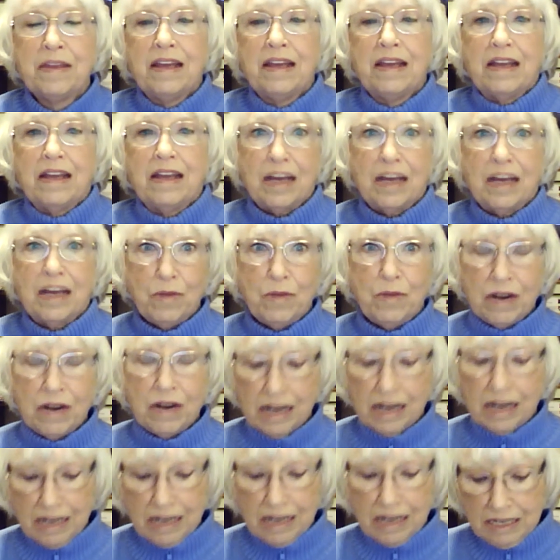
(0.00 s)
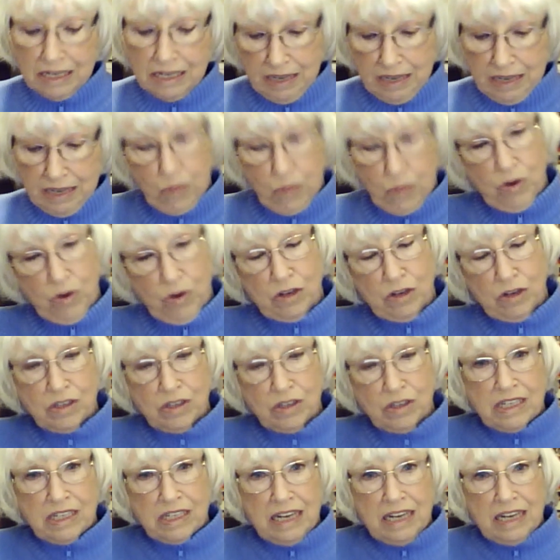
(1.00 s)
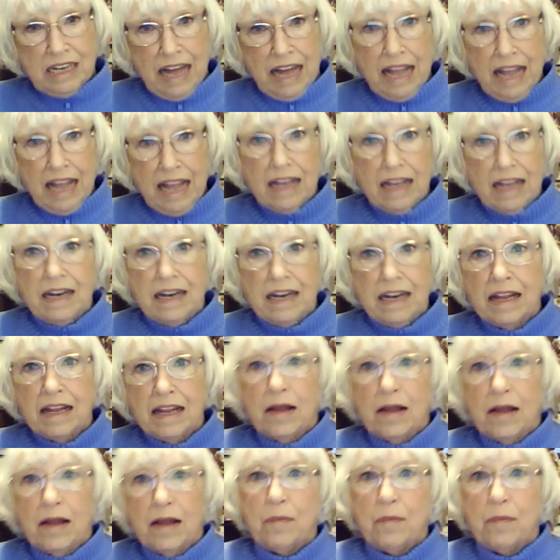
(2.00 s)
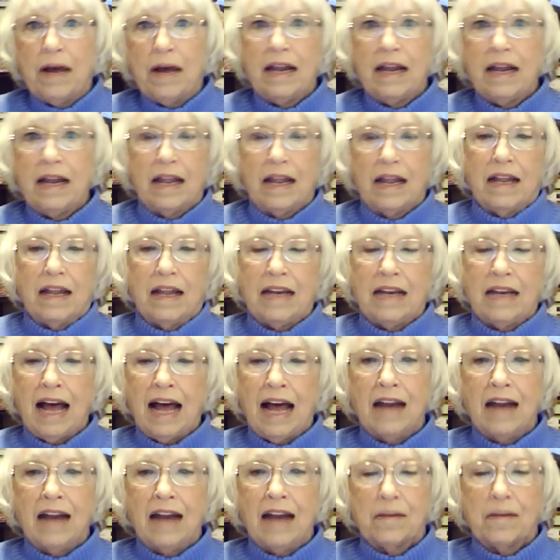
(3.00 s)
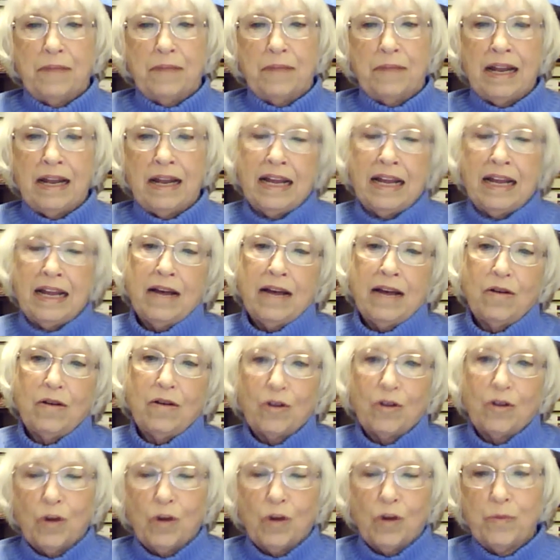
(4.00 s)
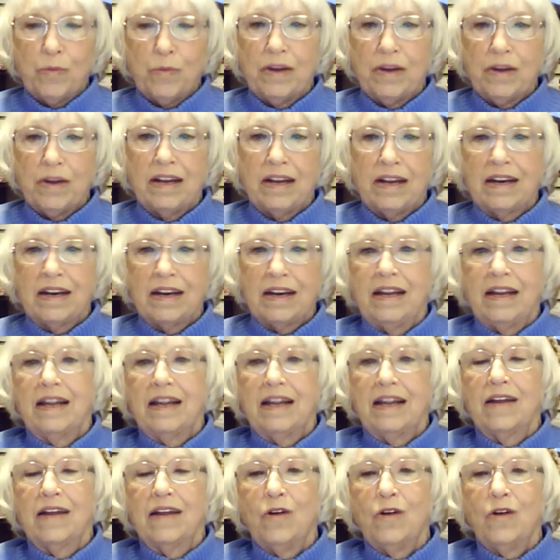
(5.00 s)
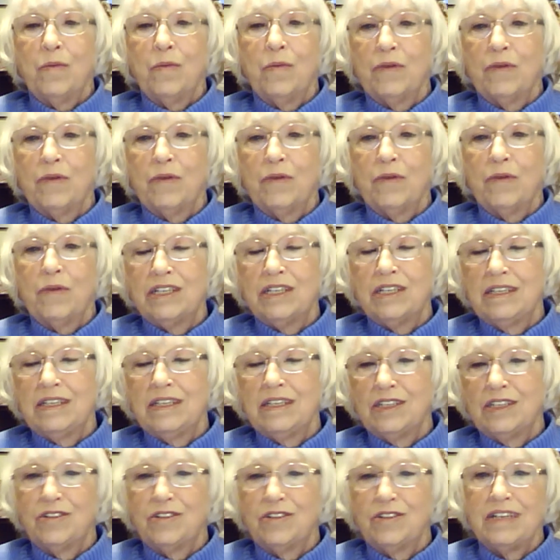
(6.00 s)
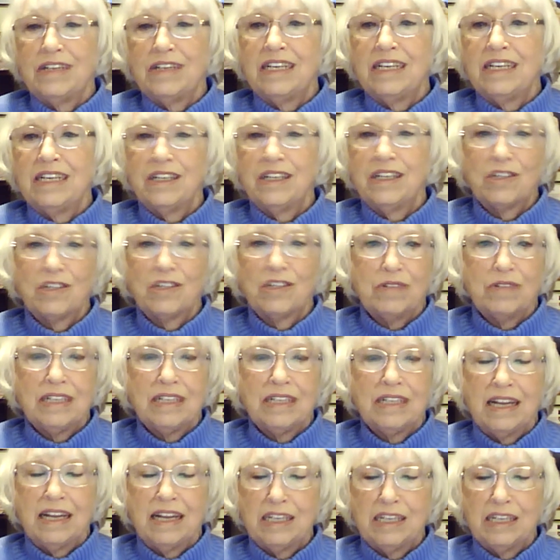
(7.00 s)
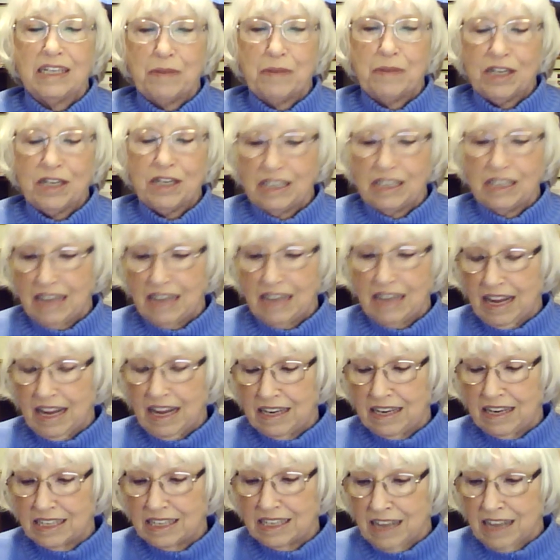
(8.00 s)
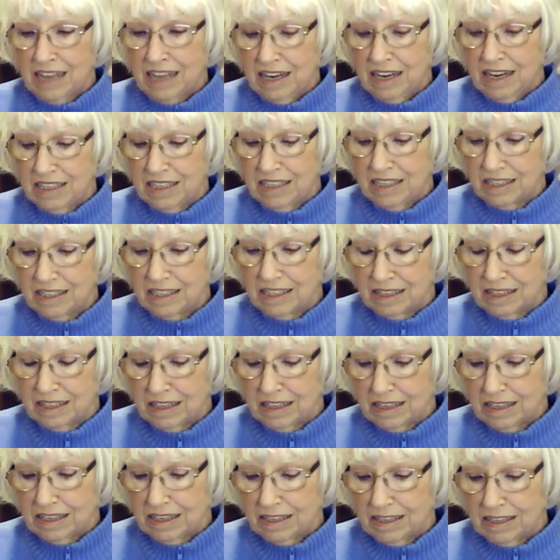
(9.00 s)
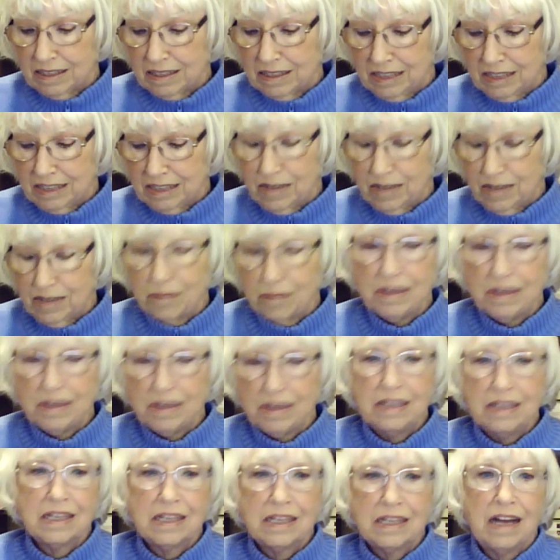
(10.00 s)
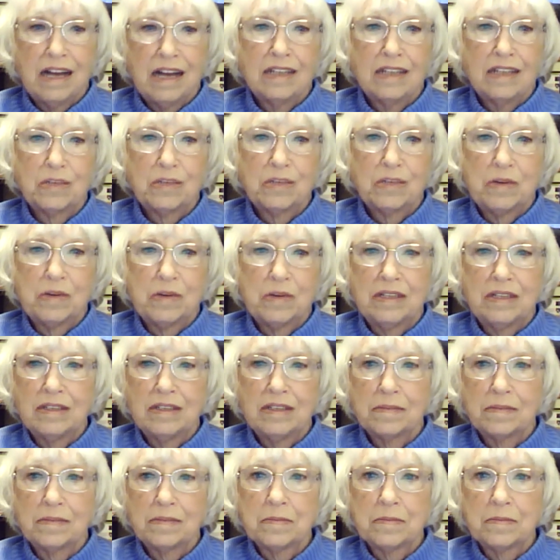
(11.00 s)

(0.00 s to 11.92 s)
communities and workers need aid, but not bailing out corporations, dirty industries, and especially not dishonest, terribly dishonest ones.